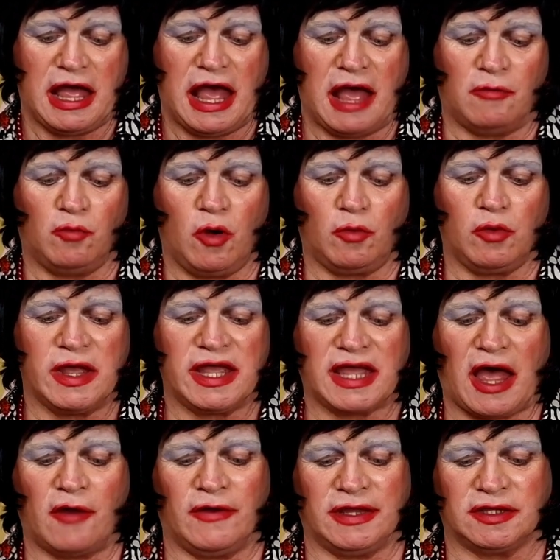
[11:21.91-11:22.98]
And what we're
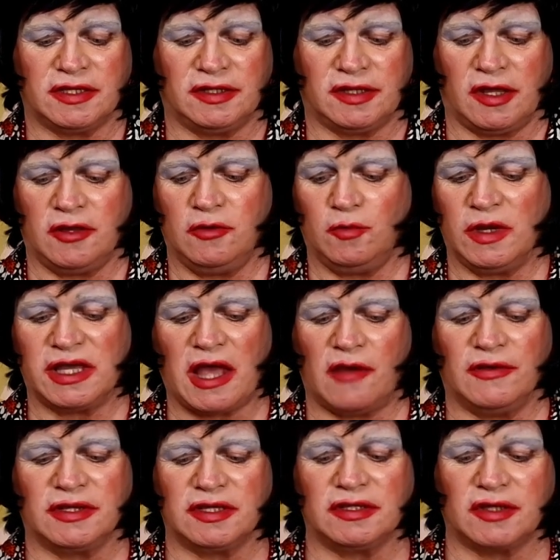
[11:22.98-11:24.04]
going to do
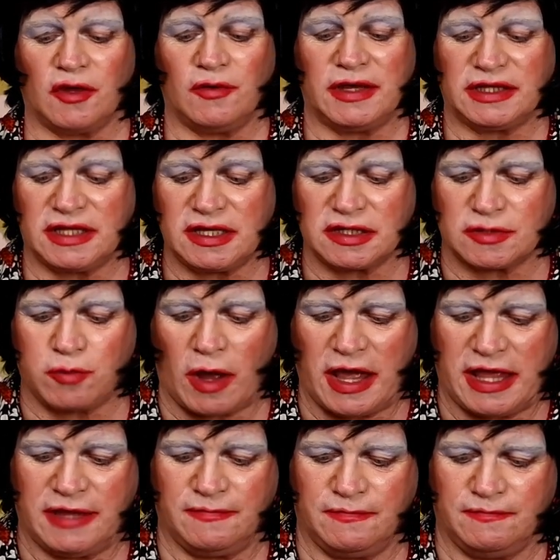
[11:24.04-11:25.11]
it this
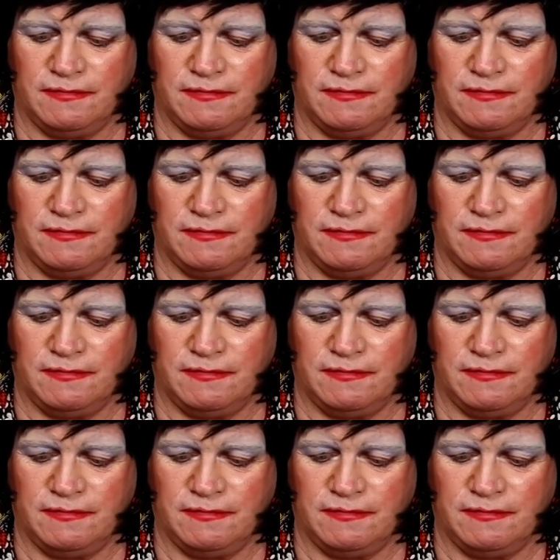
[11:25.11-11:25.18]
way.